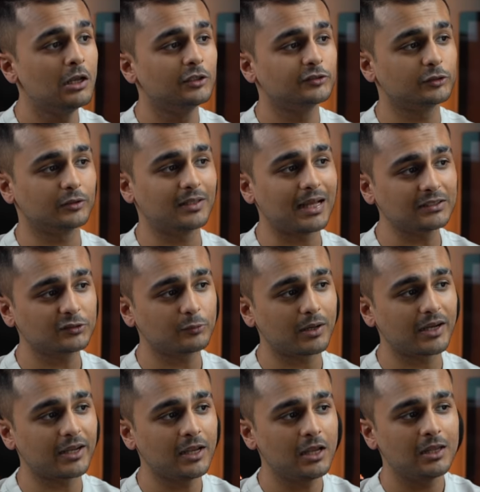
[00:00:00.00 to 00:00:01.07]
So that's
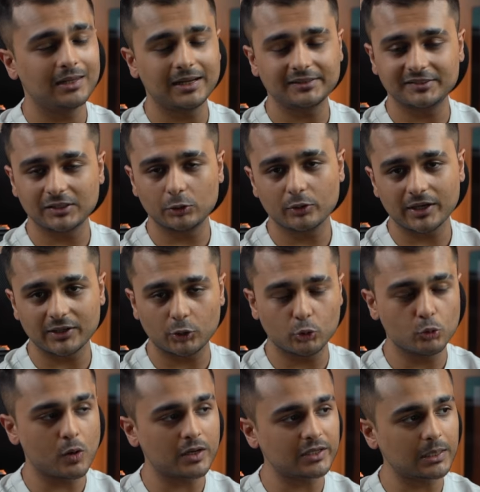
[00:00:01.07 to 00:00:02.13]
why, let's say you get
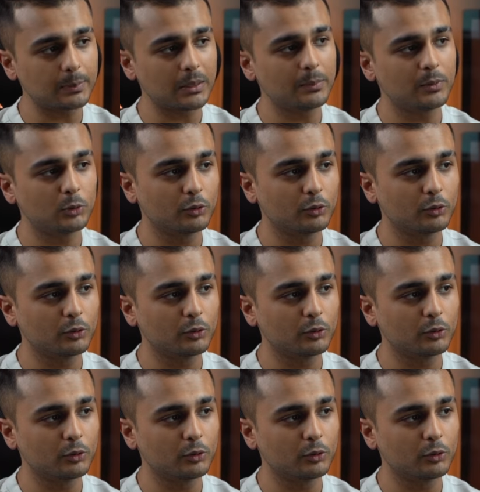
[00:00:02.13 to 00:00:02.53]
200 people